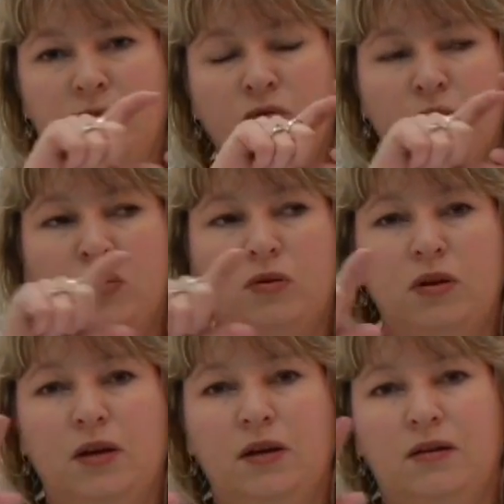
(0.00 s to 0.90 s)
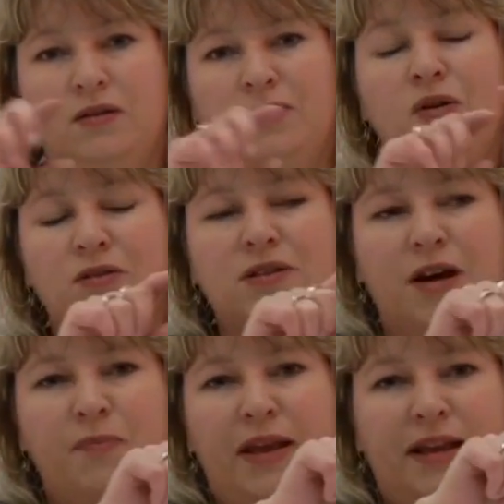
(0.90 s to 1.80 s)
Normal
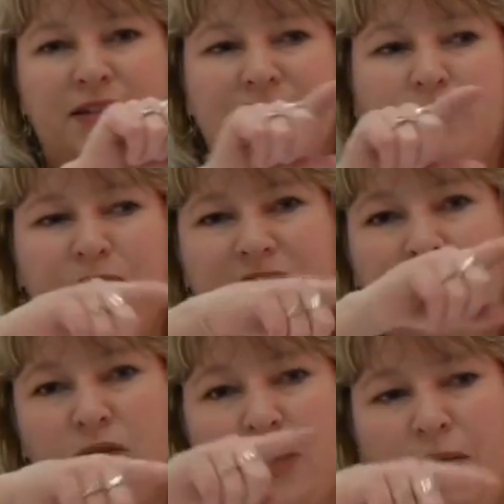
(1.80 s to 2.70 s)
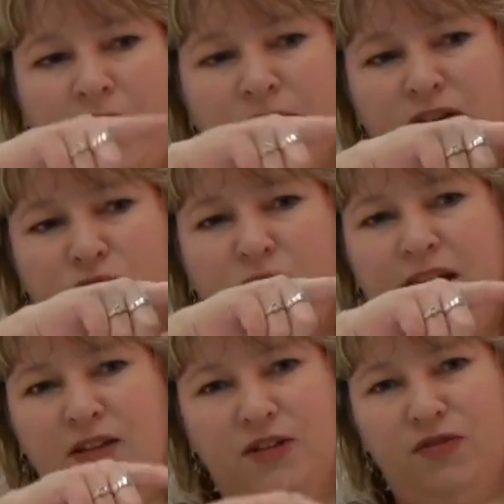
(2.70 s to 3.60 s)
non-diabetics simply don't go out of this
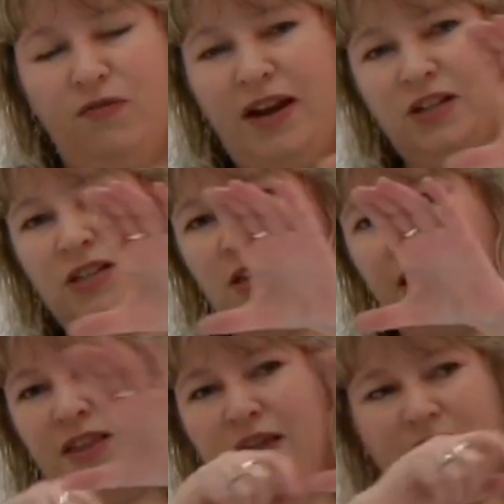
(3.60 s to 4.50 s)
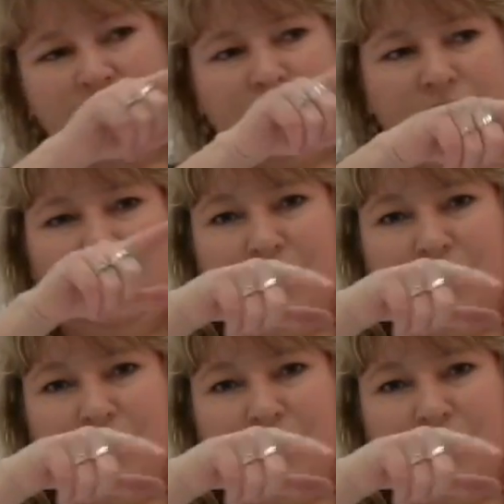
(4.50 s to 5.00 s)
range. If the range is like this,